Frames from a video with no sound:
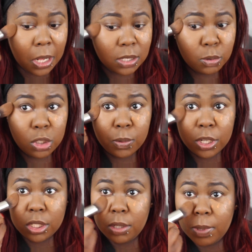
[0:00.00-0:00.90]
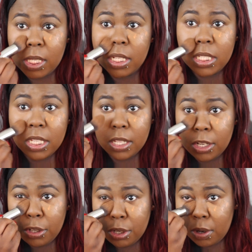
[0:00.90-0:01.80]
That's what you want to do with concealer.
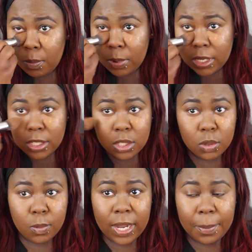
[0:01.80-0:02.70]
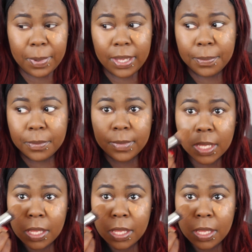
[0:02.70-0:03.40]
You don't want to swipe it.